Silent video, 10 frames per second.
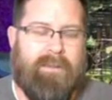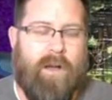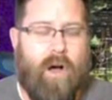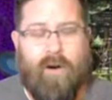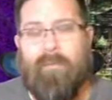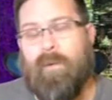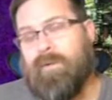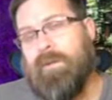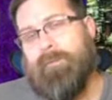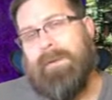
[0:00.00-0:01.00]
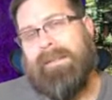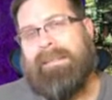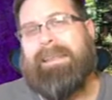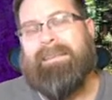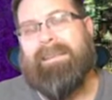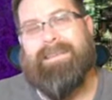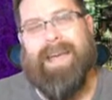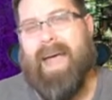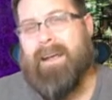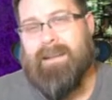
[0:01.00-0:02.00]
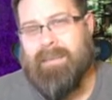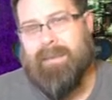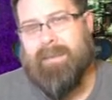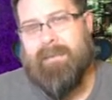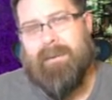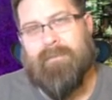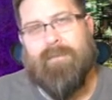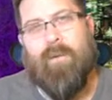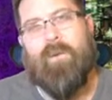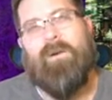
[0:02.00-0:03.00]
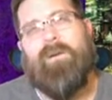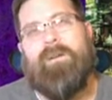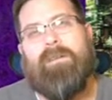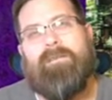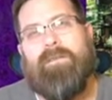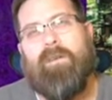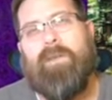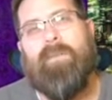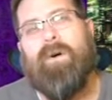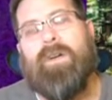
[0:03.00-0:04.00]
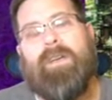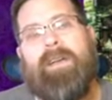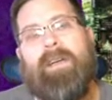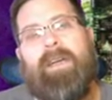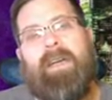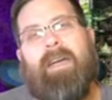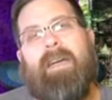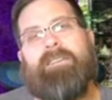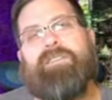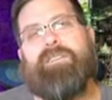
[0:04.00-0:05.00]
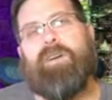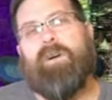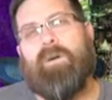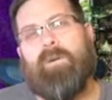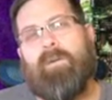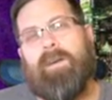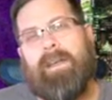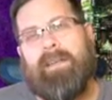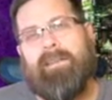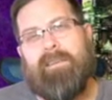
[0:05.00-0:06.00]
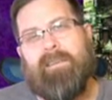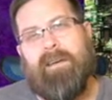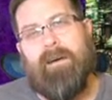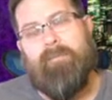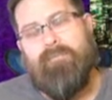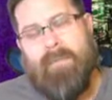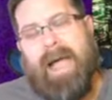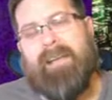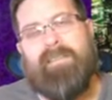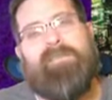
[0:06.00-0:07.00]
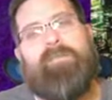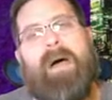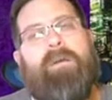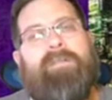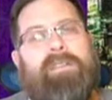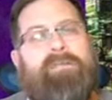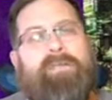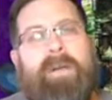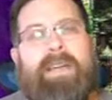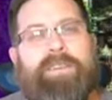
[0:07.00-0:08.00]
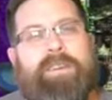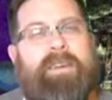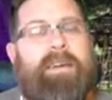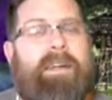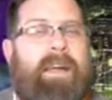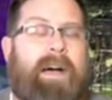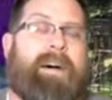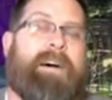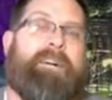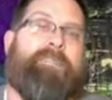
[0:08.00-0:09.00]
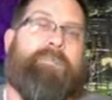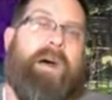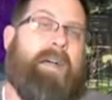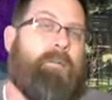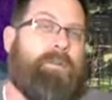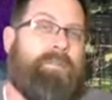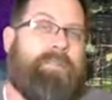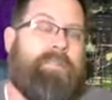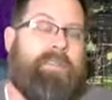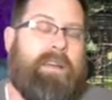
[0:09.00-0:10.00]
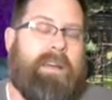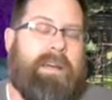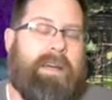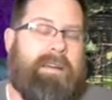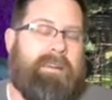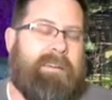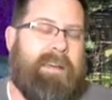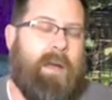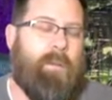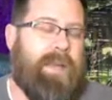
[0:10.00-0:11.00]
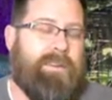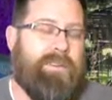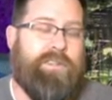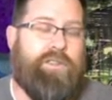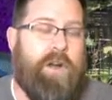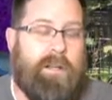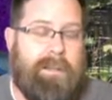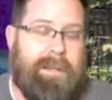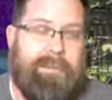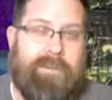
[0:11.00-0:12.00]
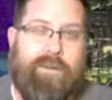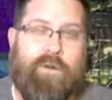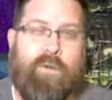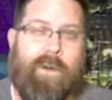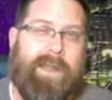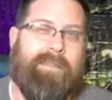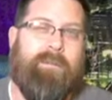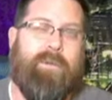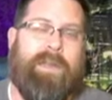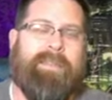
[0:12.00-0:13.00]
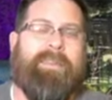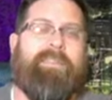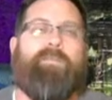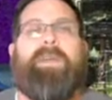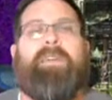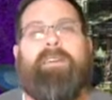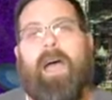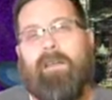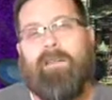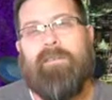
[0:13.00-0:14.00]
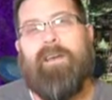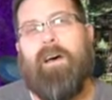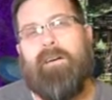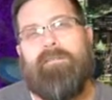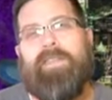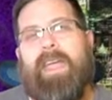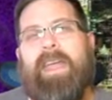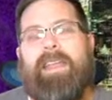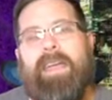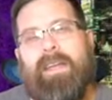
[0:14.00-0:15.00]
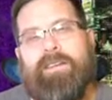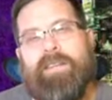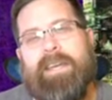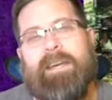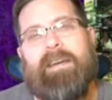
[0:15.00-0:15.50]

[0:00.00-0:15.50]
almost completely text for the book, and so it is a massive amount of information. I was actually struggling to read this because of the ADHD,